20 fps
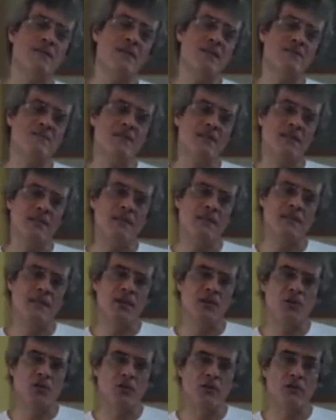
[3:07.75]
this little
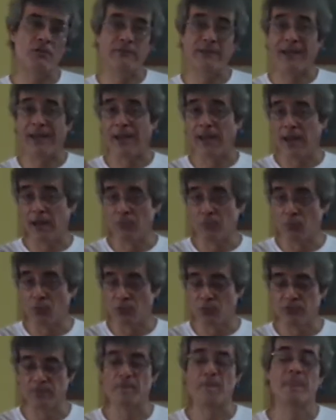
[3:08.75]
girl, the
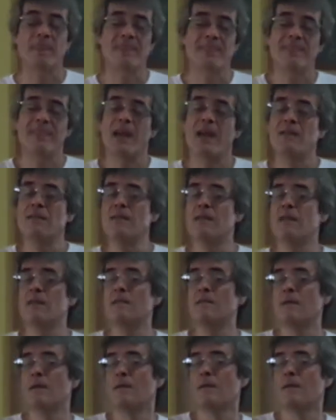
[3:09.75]
Cadmus, they need